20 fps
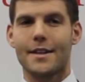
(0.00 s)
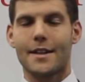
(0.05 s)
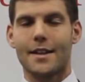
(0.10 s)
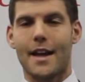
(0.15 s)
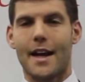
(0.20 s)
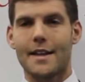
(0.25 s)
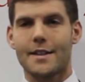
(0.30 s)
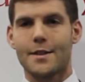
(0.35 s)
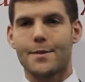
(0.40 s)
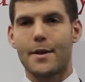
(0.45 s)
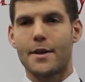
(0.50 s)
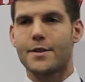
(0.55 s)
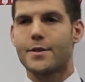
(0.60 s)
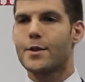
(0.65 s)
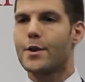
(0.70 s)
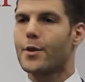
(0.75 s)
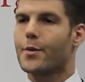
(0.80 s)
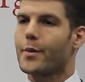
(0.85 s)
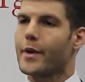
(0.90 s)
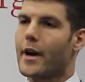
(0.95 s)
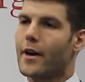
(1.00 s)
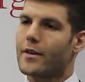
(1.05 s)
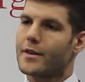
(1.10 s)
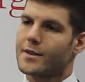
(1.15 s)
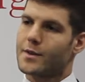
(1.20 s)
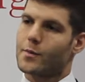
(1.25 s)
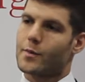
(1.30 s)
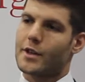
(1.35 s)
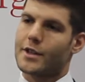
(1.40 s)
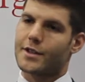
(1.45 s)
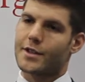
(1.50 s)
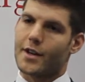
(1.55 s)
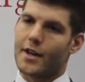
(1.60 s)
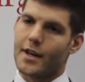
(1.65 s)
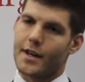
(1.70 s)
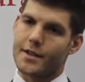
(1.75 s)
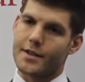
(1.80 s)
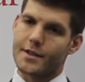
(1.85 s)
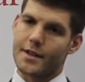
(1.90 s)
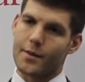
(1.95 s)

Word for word: It lasts about two to three hours on one charge.